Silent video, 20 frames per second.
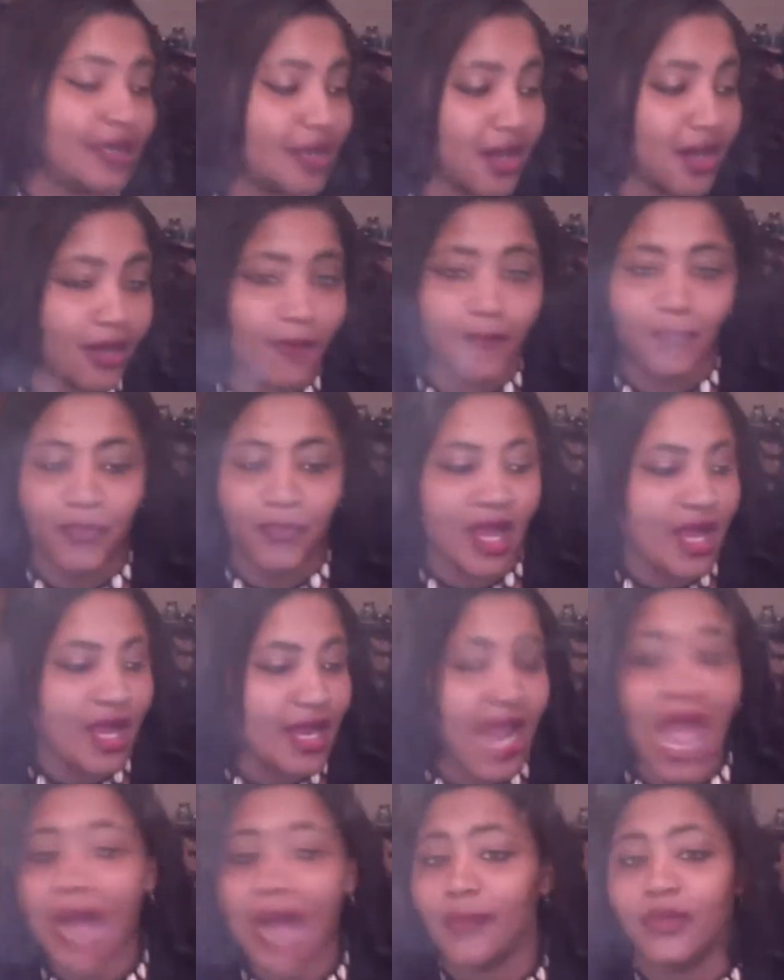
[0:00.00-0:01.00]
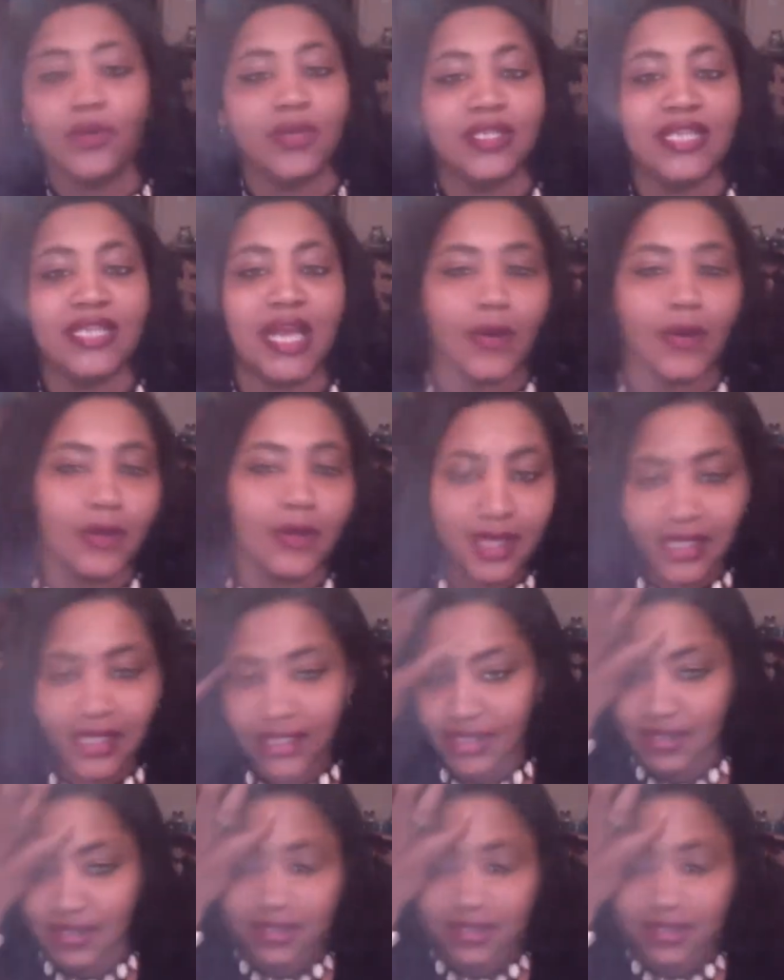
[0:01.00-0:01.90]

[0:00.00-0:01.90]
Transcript: know, now I'm doing tarot readings.